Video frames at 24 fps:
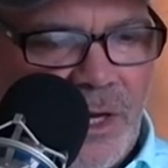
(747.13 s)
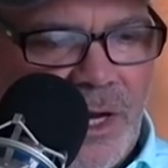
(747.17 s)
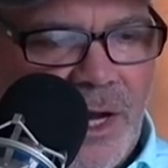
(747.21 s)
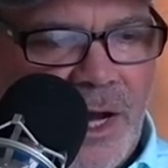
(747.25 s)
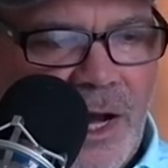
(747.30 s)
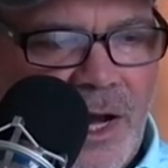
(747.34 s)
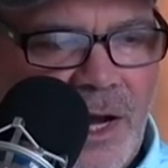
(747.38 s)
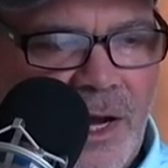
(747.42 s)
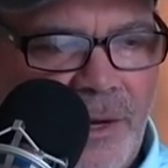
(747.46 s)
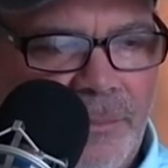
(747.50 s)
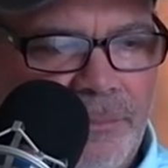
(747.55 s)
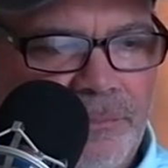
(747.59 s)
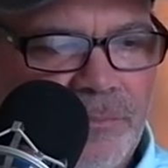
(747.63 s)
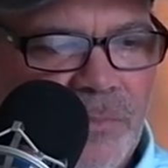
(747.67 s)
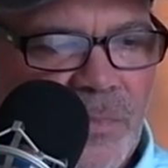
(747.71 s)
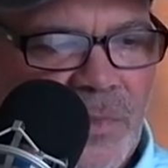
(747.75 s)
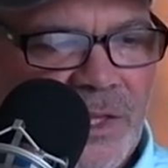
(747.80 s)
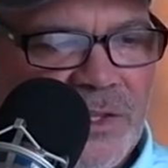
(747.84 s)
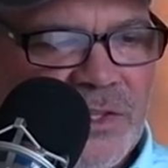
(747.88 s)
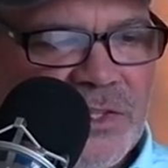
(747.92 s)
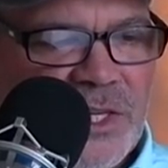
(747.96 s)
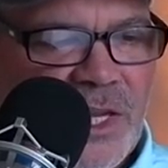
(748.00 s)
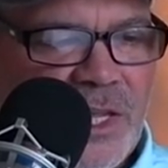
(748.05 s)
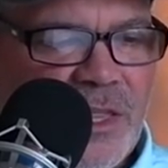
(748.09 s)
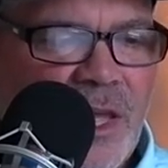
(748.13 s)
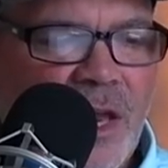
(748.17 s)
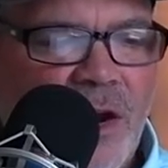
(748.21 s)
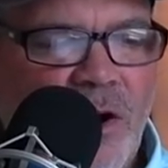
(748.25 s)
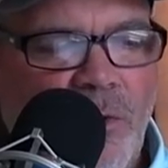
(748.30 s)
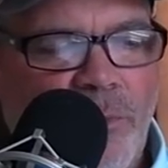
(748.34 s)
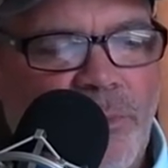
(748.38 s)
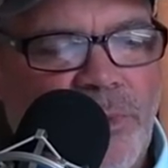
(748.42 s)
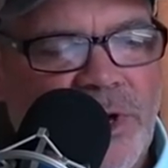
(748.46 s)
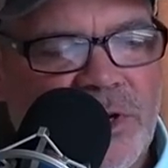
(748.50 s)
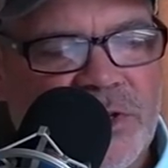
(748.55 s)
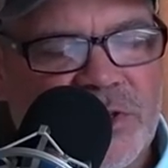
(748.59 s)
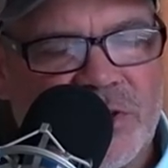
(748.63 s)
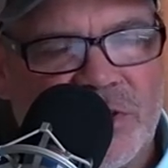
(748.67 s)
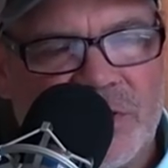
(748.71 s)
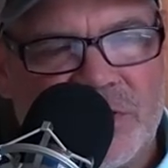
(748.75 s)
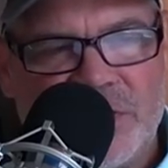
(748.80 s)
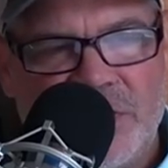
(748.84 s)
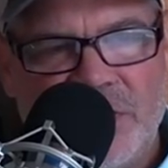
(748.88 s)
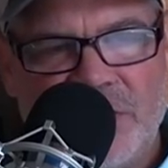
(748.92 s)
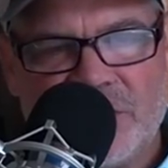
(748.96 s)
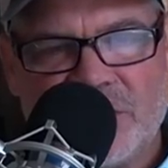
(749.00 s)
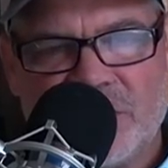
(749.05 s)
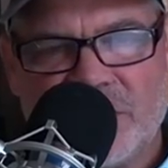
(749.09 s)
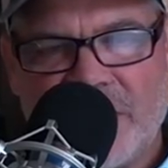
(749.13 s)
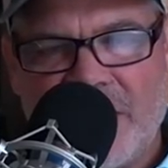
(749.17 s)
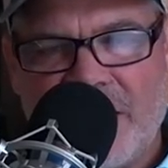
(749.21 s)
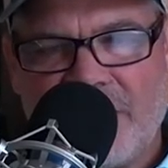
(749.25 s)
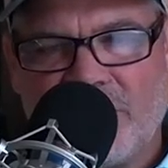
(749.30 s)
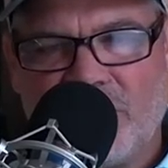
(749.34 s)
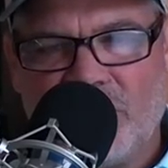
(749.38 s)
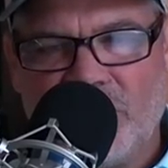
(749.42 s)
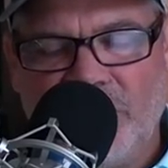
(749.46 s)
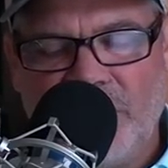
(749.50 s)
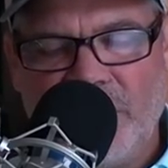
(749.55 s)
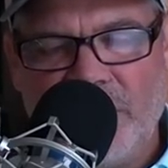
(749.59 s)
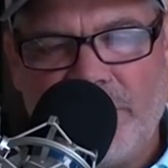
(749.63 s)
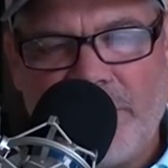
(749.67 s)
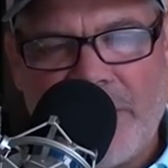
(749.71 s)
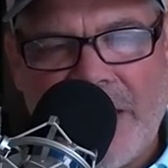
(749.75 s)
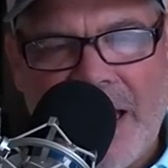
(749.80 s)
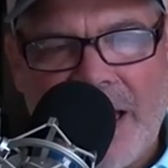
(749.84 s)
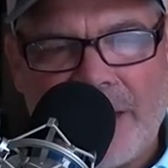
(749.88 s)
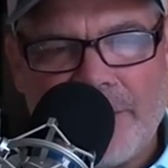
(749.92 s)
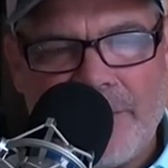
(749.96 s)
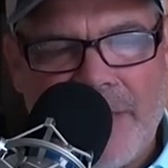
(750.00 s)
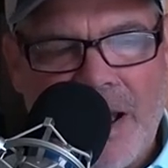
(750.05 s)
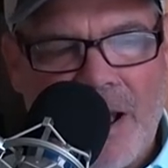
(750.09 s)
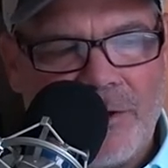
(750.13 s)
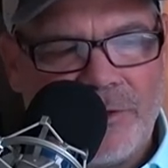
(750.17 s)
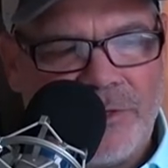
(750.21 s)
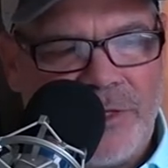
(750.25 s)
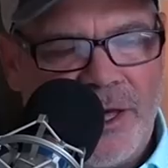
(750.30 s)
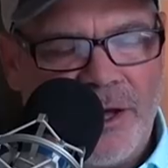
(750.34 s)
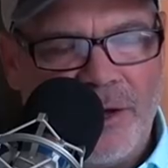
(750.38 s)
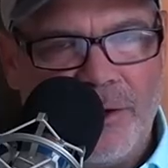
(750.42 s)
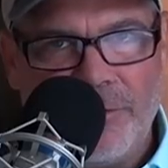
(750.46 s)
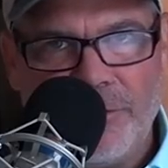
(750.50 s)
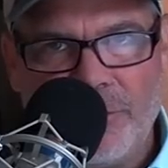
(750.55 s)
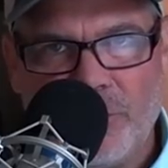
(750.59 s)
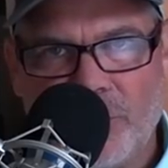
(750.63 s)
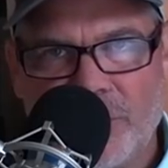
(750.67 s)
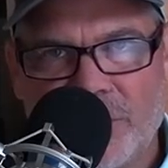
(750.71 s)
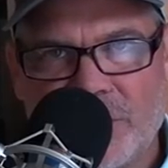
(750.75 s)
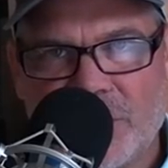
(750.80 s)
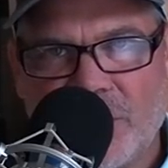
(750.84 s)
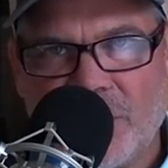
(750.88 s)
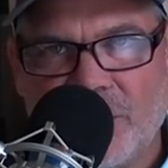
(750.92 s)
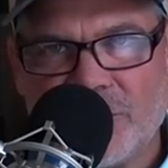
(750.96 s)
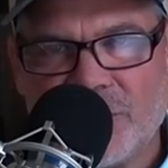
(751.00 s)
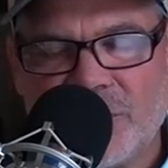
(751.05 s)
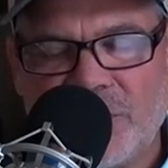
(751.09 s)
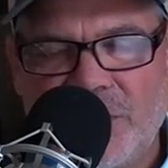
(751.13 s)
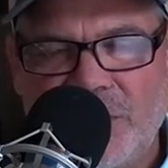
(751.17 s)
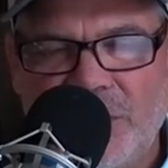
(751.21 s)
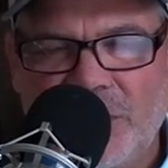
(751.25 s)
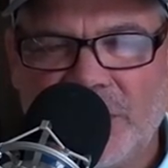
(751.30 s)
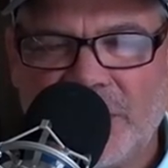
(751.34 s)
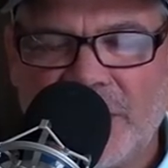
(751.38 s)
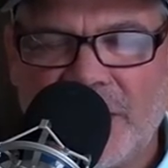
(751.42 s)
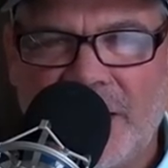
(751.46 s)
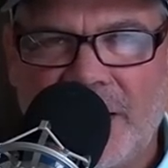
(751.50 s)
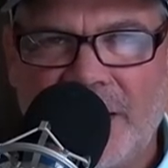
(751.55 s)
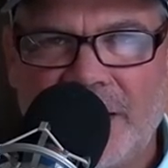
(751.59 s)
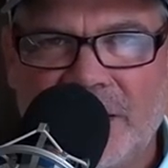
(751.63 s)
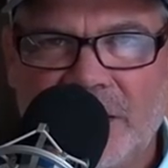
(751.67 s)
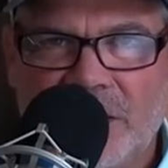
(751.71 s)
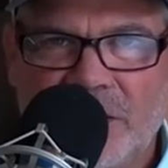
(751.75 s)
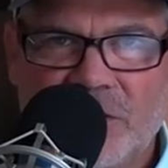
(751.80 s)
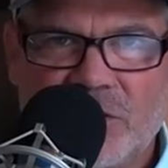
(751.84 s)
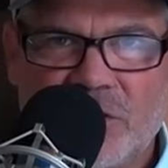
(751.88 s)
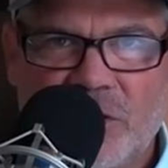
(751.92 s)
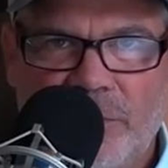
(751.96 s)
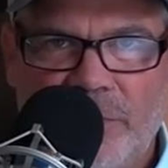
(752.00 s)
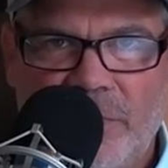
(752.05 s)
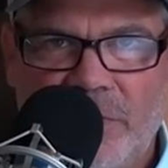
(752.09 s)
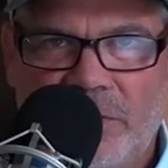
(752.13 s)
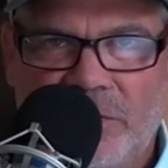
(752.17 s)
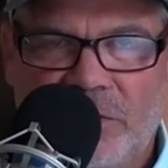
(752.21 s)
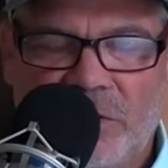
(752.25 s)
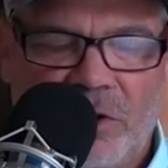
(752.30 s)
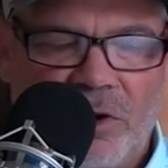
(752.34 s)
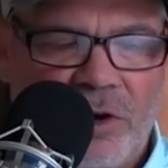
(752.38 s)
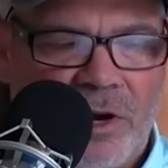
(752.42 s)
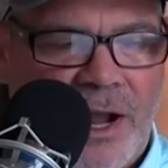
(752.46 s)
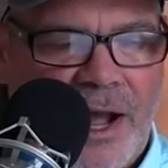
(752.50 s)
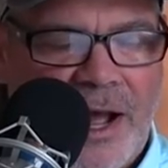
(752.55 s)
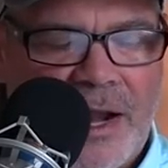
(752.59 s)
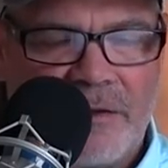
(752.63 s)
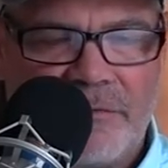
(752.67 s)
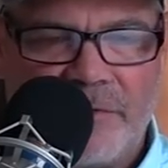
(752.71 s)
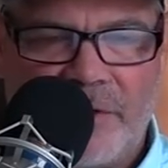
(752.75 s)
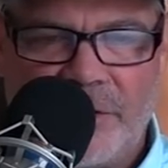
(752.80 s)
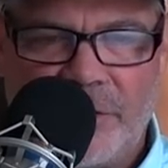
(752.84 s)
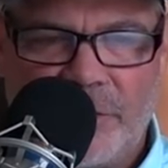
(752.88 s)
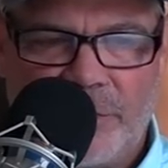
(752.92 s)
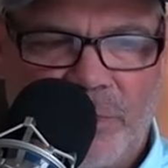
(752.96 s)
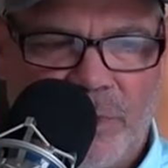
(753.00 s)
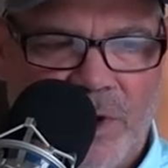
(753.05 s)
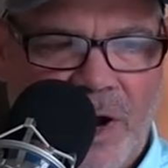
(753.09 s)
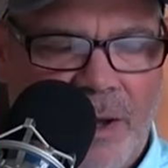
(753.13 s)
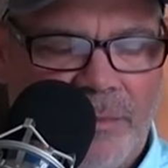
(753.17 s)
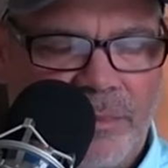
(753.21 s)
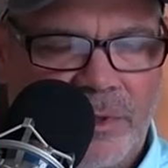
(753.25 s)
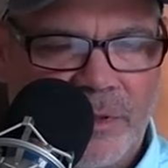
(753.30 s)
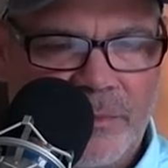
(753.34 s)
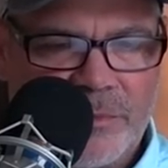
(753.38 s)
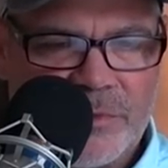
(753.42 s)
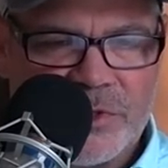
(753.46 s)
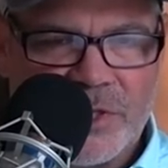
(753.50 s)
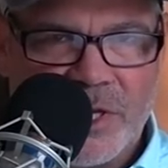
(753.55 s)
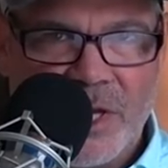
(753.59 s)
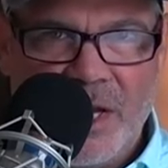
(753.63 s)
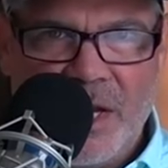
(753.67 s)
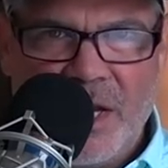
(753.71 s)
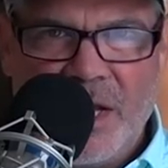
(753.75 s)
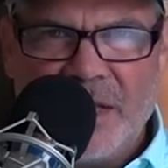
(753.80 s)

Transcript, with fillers: Let's say they don't brush their teeth, so they have really bad mouth health, which goes into your gut and contributes to all kind of other problems.